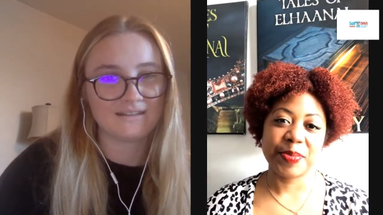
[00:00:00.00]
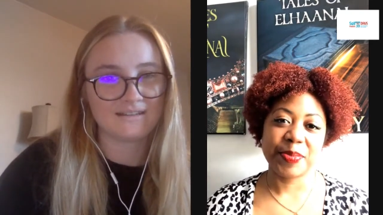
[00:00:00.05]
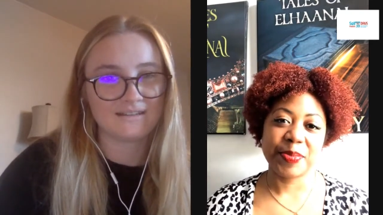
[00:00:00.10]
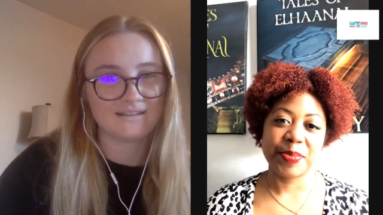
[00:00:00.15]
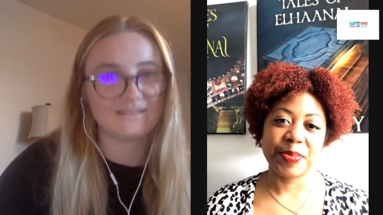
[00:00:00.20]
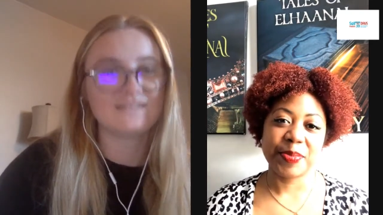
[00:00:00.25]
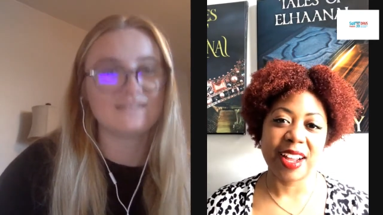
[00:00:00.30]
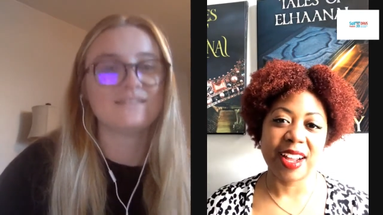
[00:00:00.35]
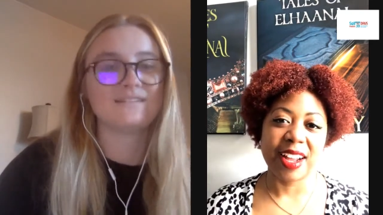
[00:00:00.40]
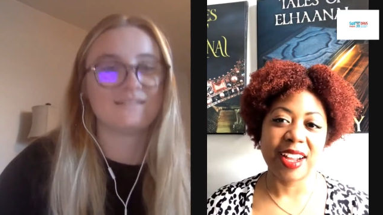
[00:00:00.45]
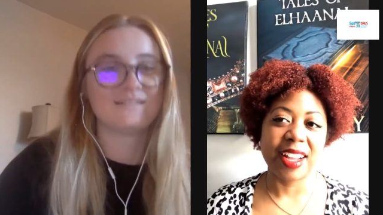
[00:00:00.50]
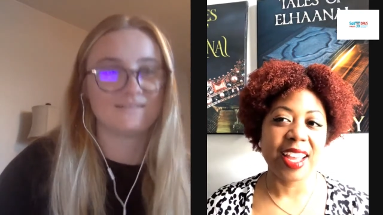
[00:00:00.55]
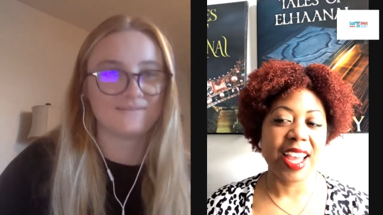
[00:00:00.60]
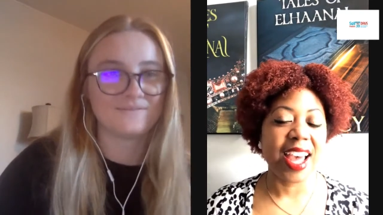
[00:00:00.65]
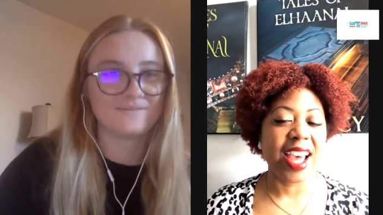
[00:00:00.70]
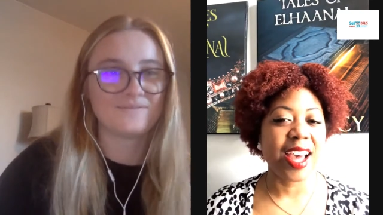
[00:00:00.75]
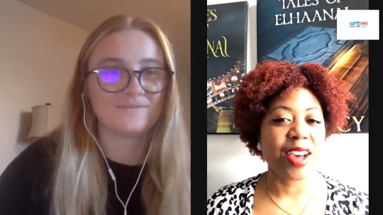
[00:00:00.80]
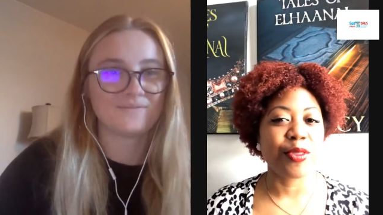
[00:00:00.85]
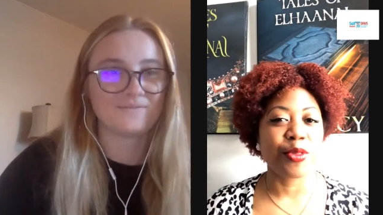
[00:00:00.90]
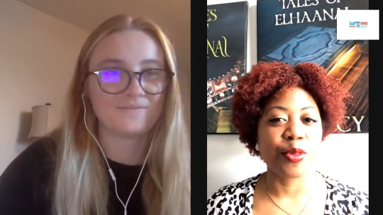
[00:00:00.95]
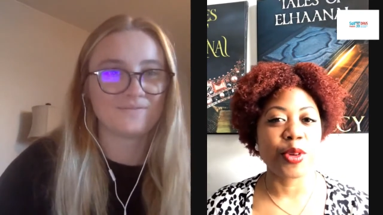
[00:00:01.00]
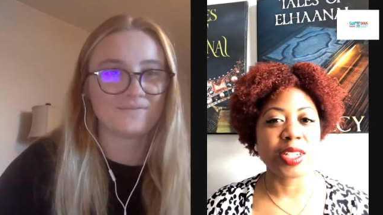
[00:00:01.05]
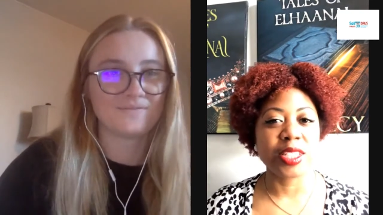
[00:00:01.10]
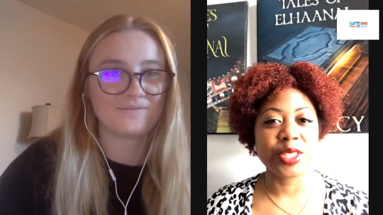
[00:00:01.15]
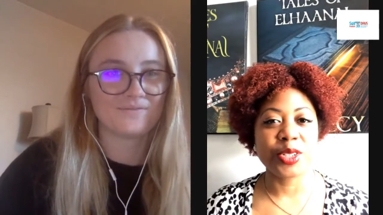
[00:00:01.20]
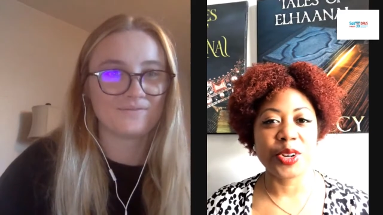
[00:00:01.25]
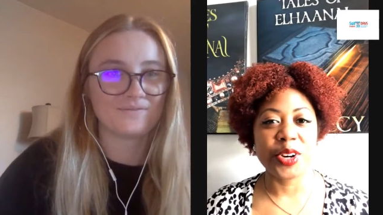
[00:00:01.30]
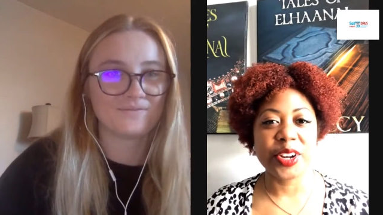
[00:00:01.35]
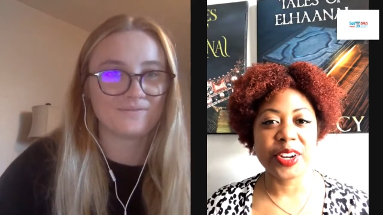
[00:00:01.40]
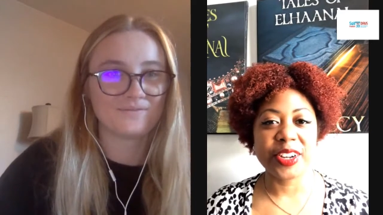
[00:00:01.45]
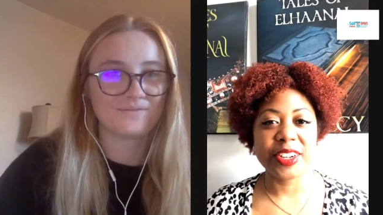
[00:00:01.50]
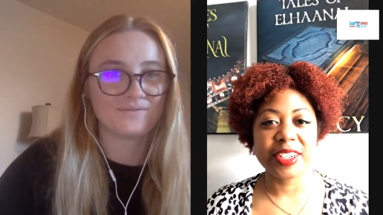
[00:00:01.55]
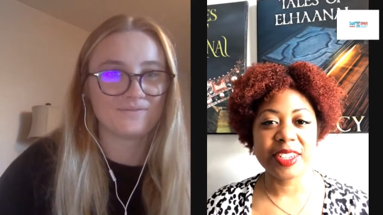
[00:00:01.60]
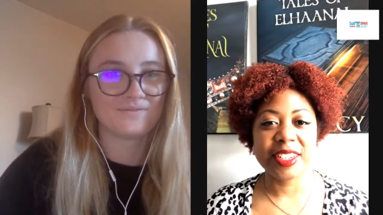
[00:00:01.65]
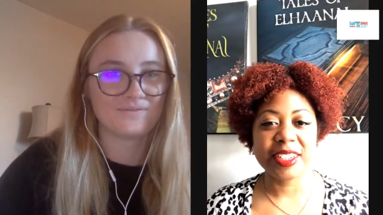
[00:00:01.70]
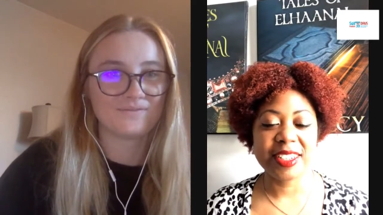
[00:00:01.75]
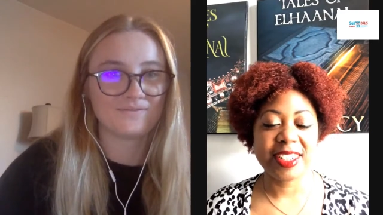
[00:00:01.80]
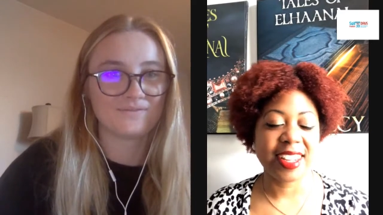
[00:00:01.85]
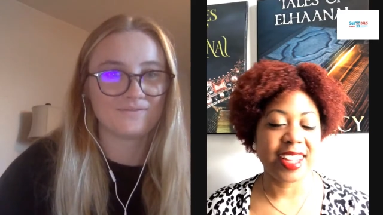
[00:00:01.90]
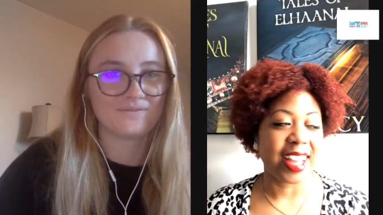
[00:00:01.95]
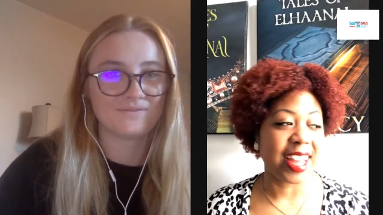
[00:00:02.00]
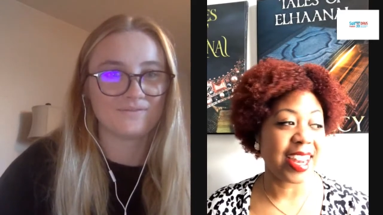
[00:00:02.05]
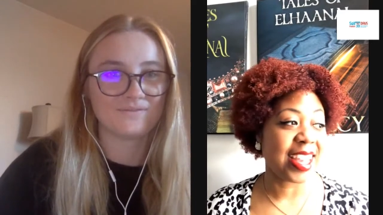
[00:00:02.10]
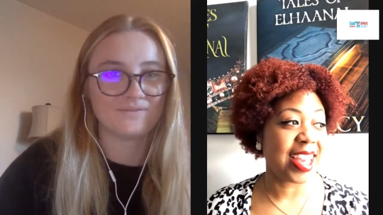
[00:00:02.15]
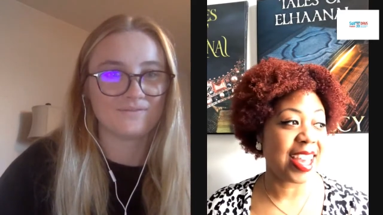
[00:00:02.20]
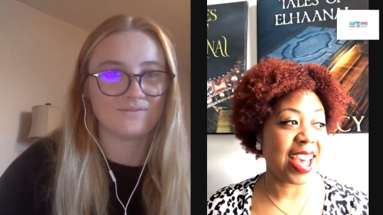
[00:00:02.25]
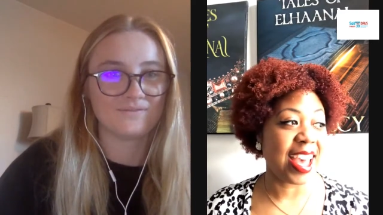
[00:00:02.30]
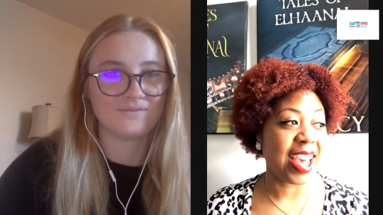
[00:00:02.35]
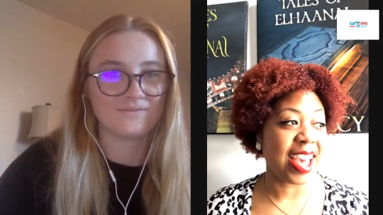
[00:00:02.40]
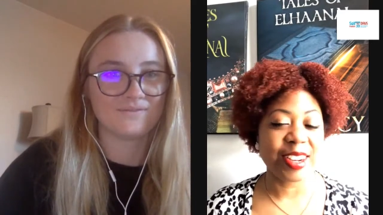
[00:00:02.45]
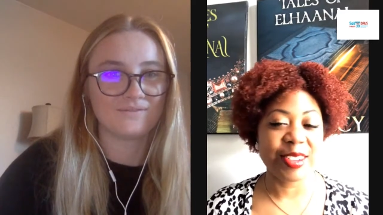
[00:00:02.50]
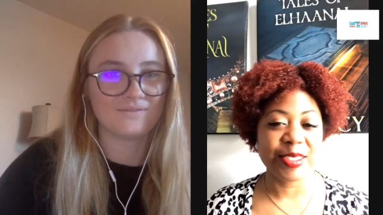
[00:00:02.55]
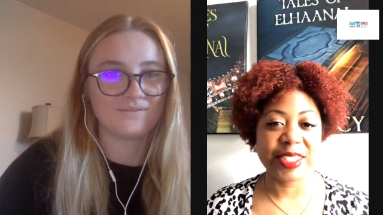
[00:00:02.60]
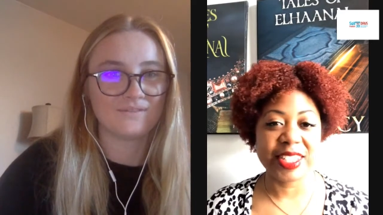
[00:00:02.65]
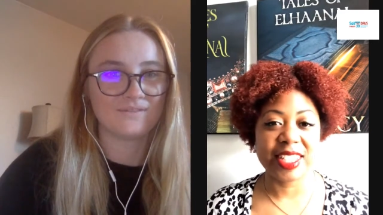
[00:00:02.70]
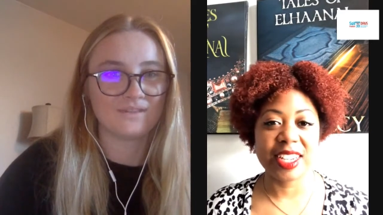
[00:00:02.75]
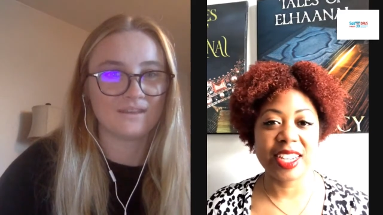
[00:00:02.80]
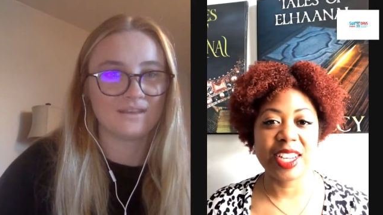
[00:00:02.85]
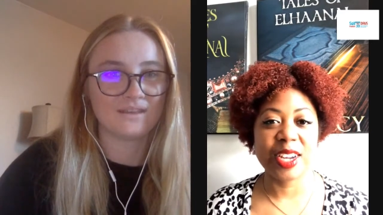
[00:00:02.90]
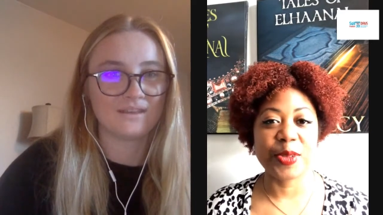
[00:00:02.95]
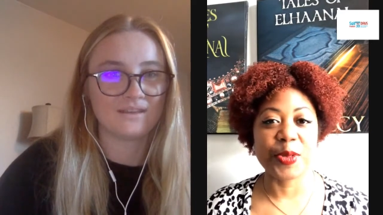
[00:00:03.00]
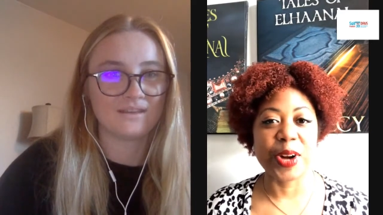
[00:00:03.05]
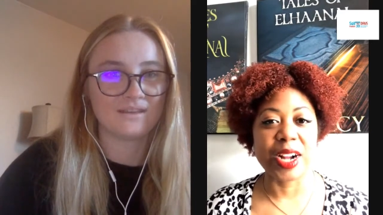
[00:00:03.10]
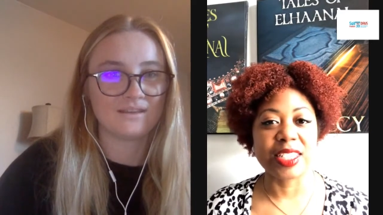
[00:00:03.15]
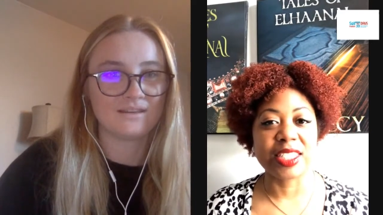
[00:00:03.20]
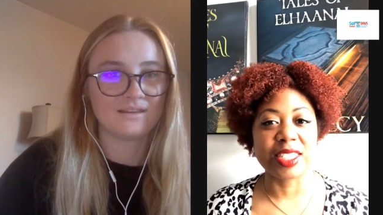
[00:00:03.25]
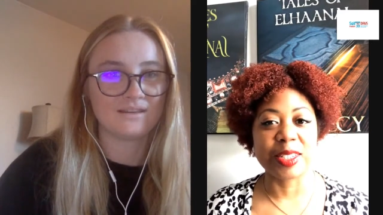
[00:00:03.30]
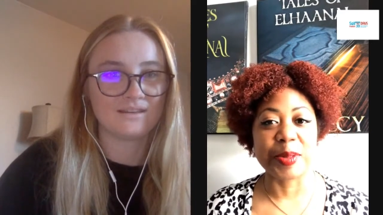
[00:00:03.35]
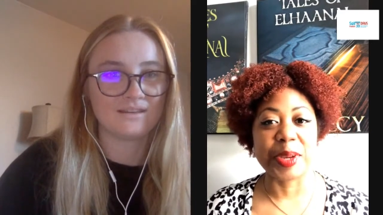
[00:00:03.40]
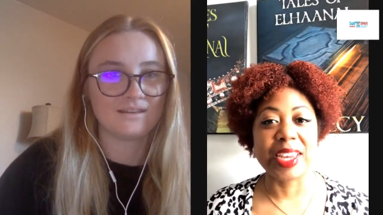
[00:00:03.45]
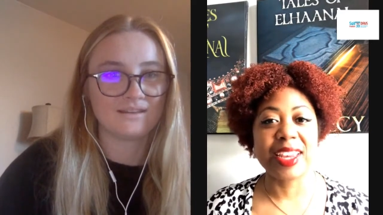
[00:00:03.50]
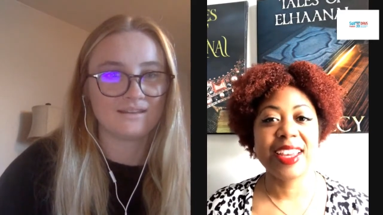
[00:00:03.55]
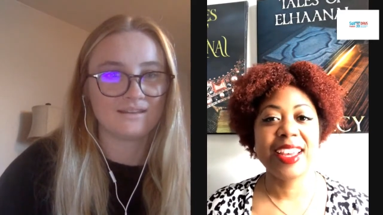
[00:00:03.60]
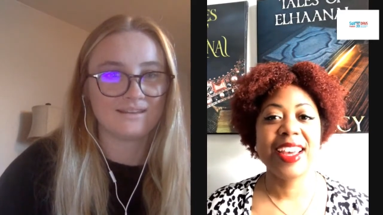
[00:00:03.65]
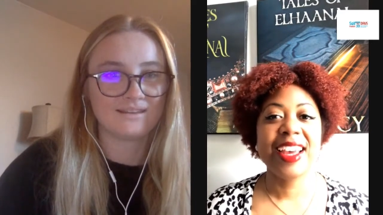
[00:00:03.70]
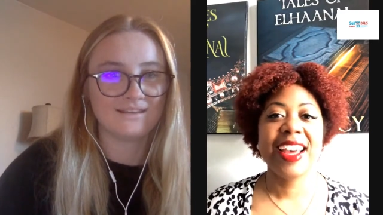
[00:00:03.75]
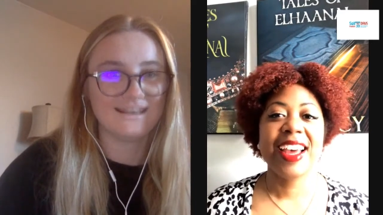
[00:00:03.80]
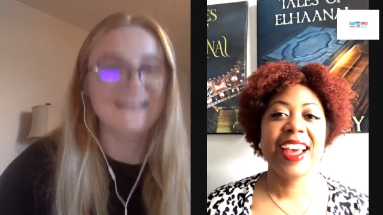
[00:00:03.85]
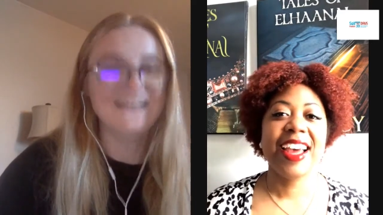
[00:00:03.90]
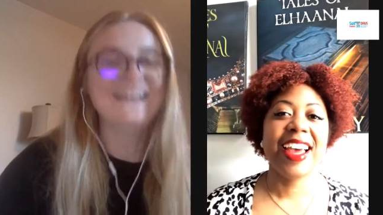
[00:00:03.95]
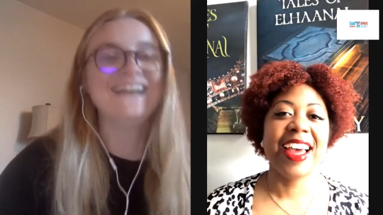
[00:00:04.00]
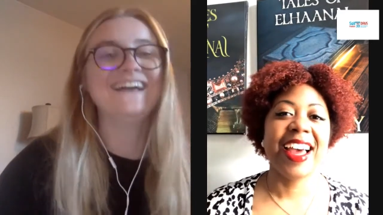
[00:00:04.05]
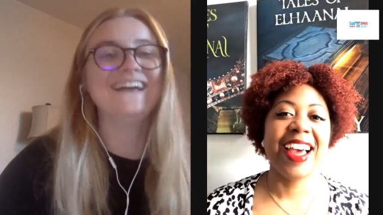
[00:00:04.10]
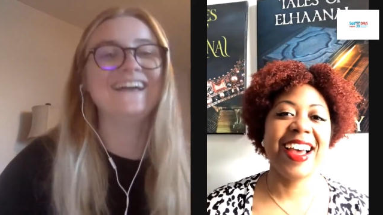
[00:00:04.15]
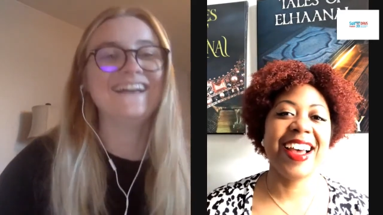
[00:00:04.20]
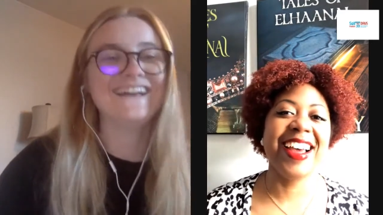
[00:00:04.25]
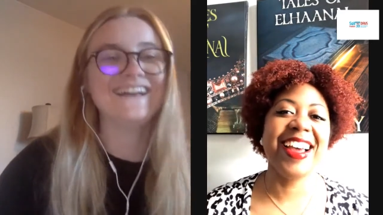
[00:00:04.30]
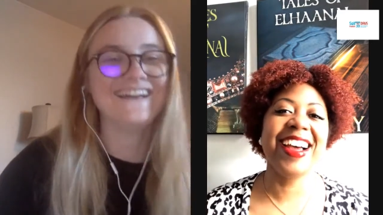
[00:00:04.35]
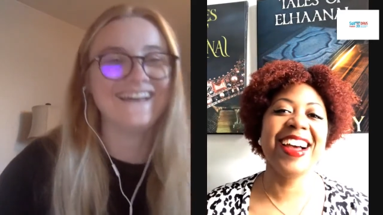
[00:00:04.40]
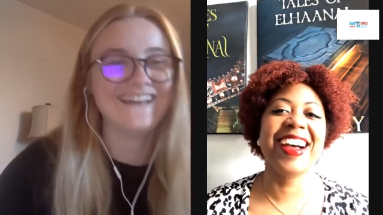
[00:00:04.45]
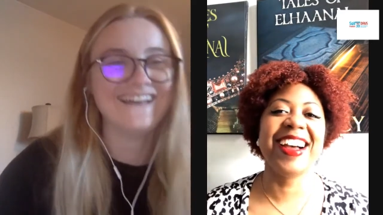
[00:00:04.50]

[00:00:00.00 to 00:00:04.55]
Speaker 1: I have one daughter and a cat who's sitting here watching me. I've